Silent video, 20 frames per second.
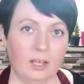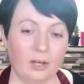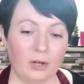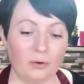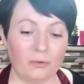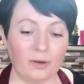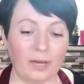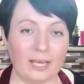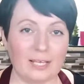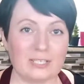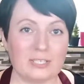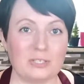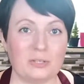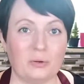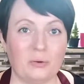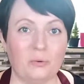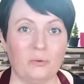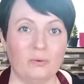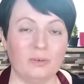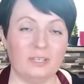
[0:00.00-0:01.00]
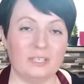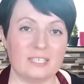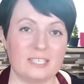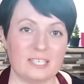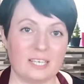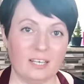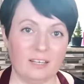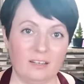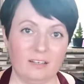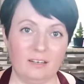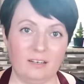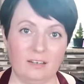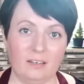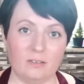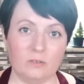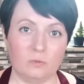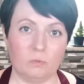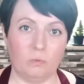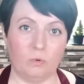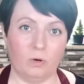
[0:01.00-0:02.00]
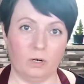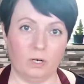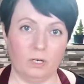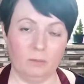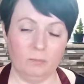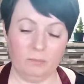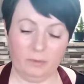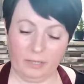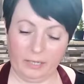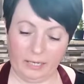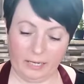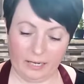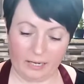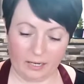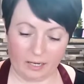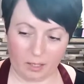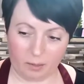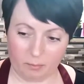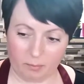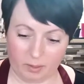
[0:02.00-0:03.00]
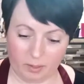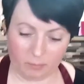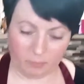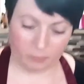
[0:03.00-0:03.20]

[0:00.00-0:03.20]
Okay, so the skillet is warm and I'm gonna